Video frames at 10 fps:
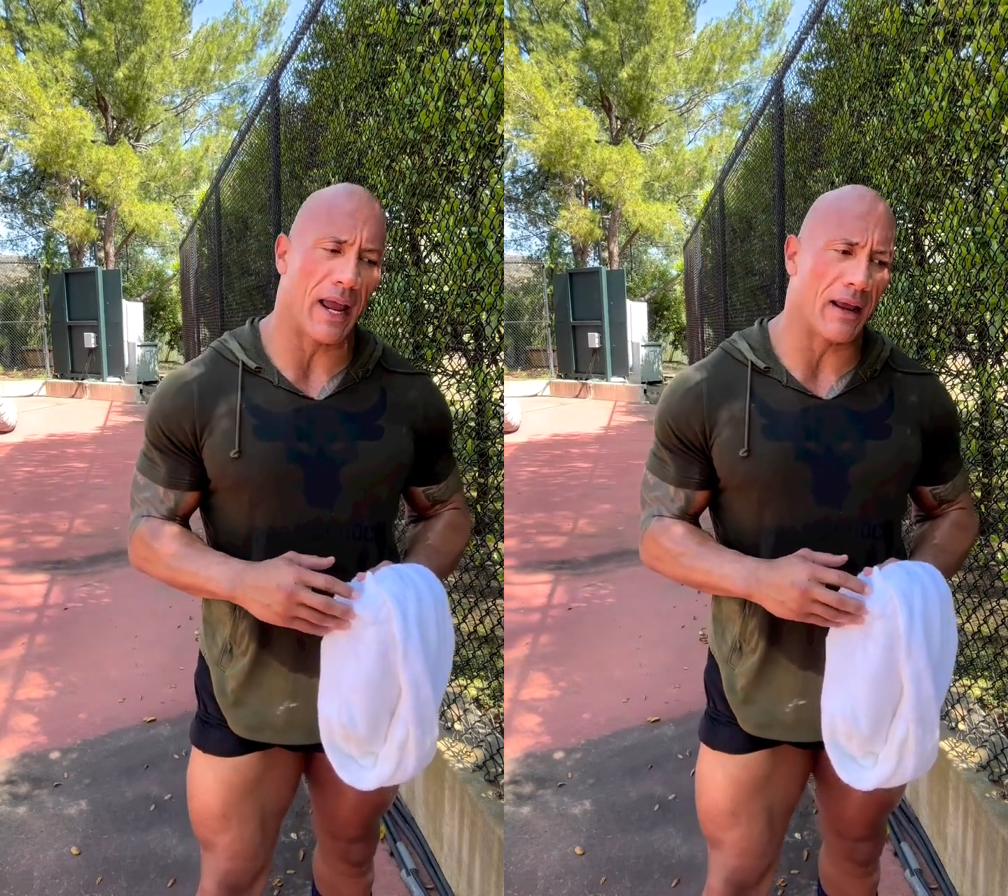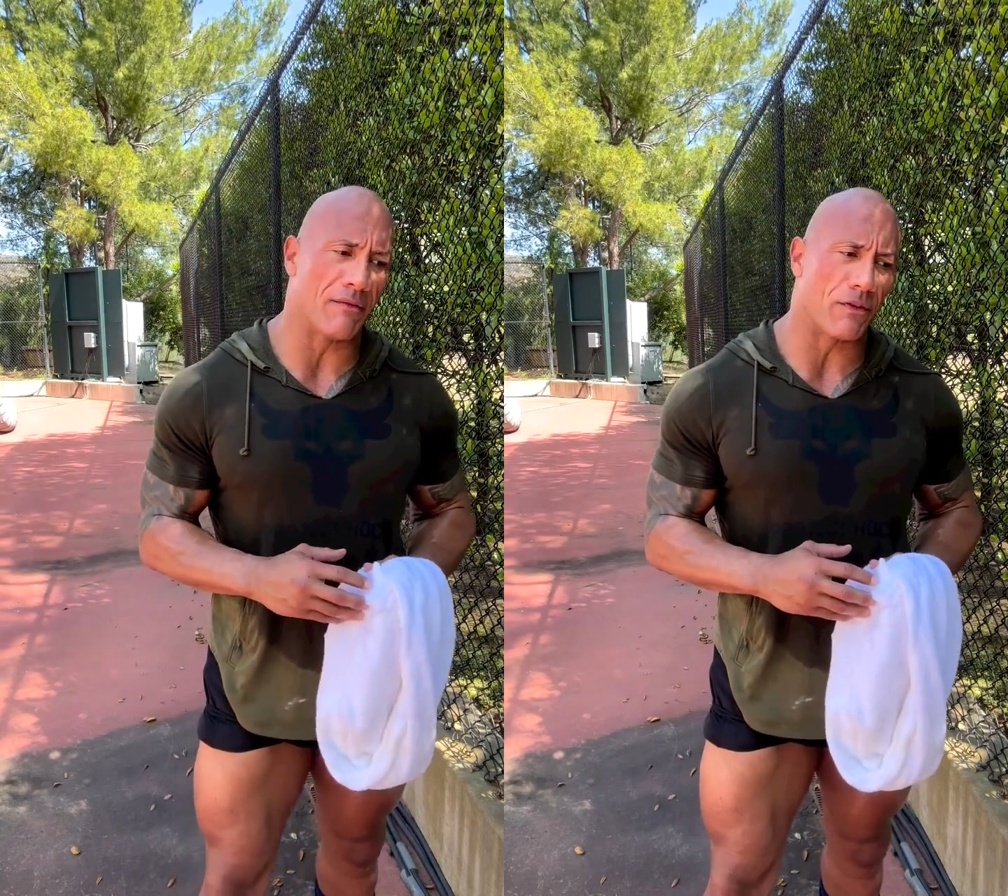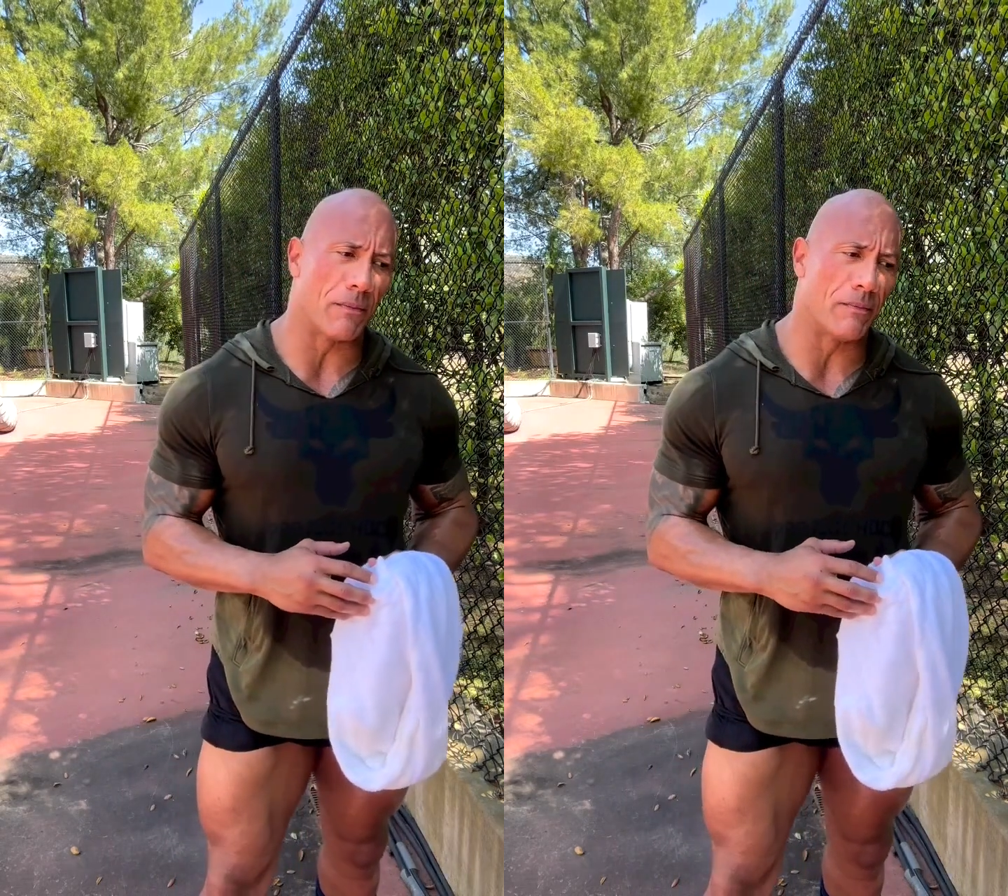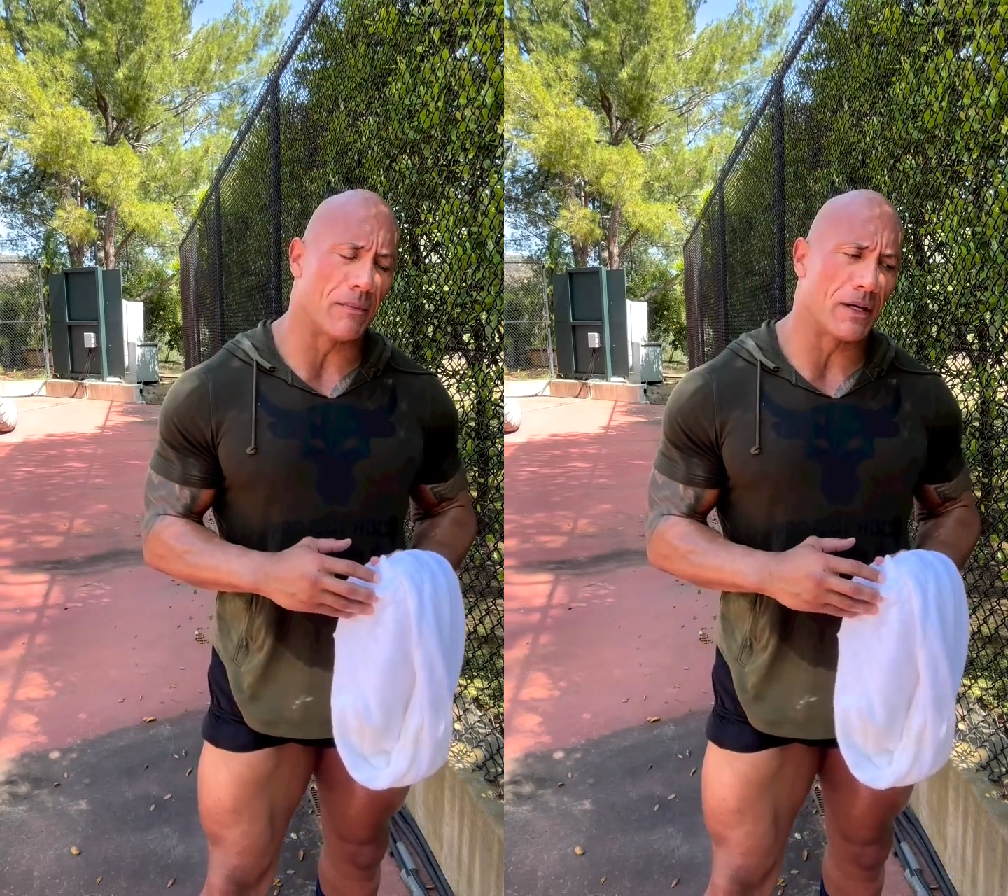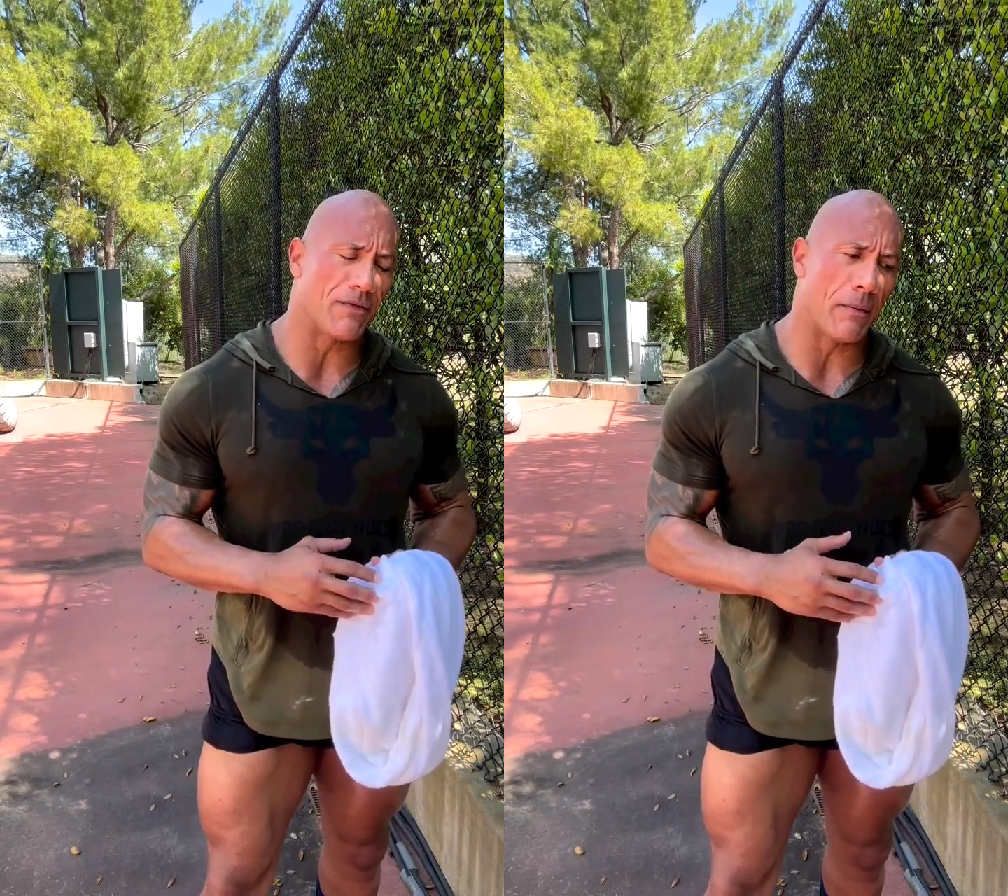And from,
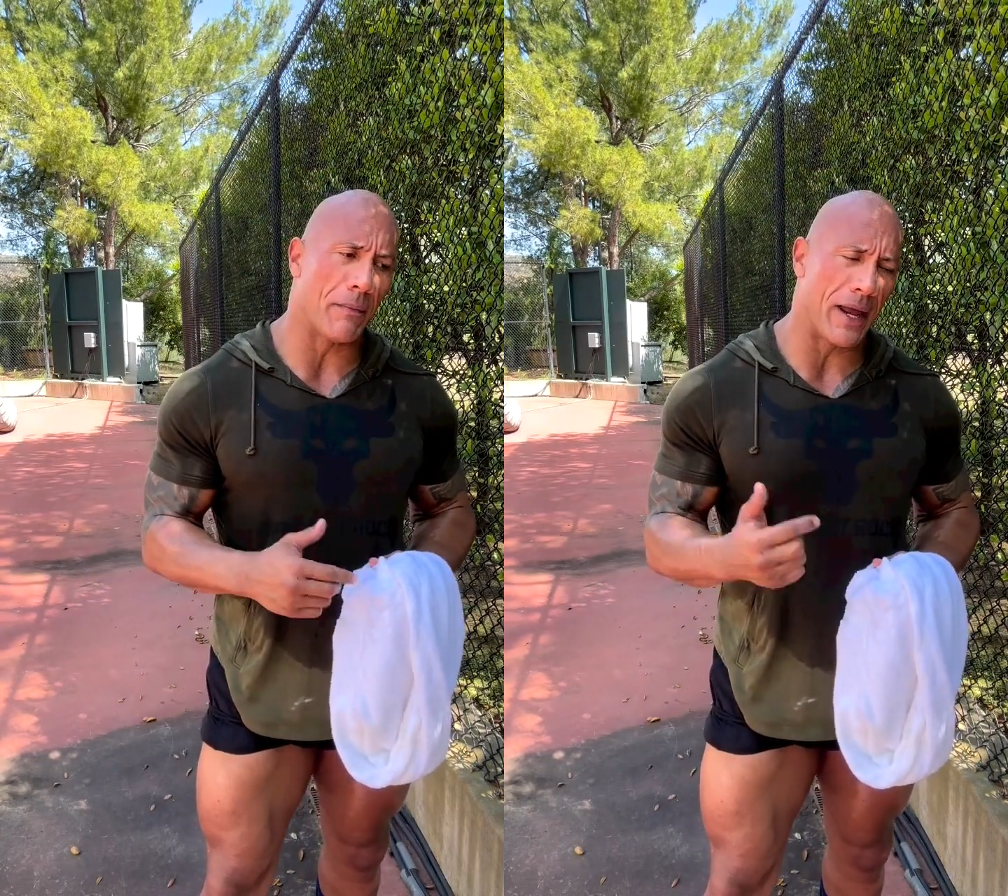from a